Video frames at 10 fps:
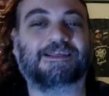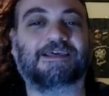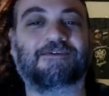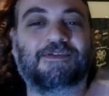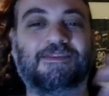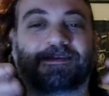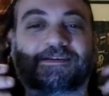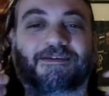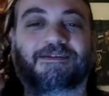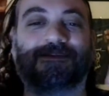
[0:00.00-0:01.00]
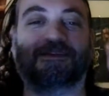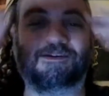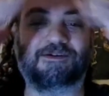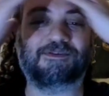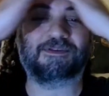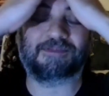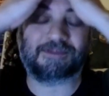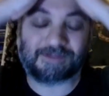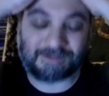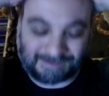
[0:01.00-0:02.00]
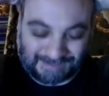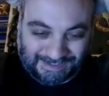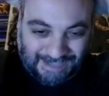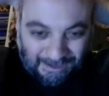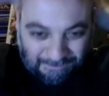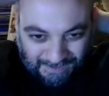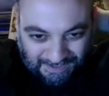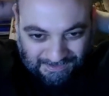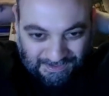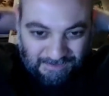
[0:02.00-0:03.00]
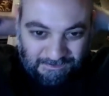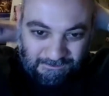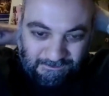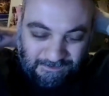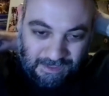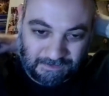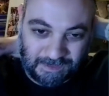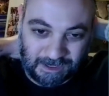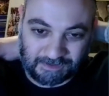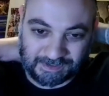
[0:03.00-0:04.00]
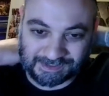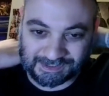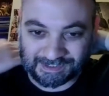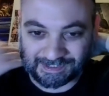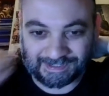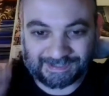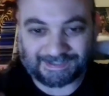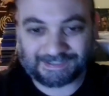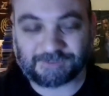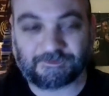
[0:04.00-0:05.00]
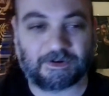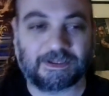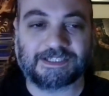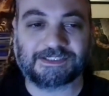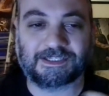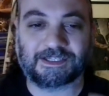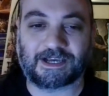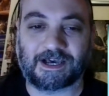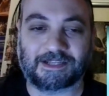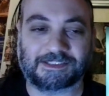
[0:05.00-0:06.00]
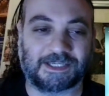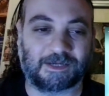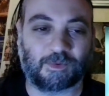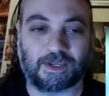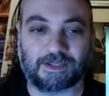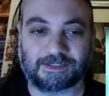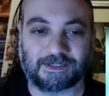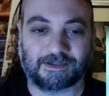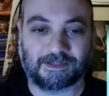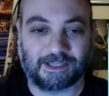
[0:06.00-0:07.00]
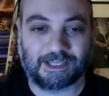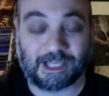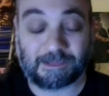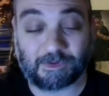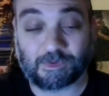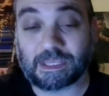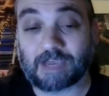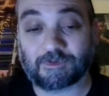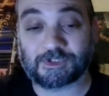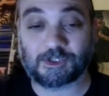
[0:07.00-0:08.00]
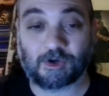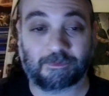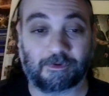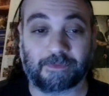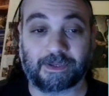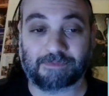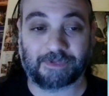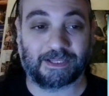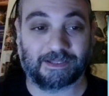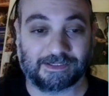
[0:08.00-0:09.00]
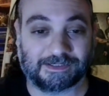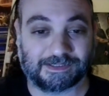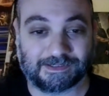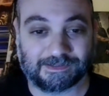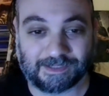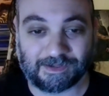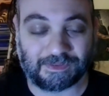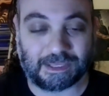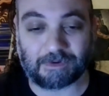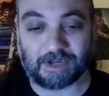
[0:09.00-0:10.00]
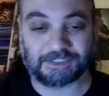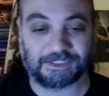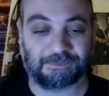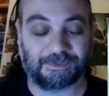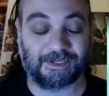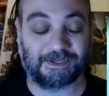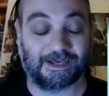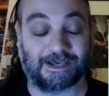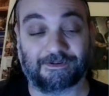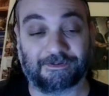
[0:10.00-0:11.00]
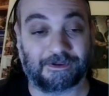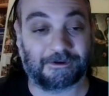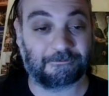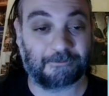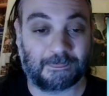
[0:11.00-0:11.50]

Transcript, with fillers: given the you know the the, the, the topic, the the appearance, it's very easy to kind of segue into. I mean, would they ever show up on my playlist? You know, them or ICP? I don't know,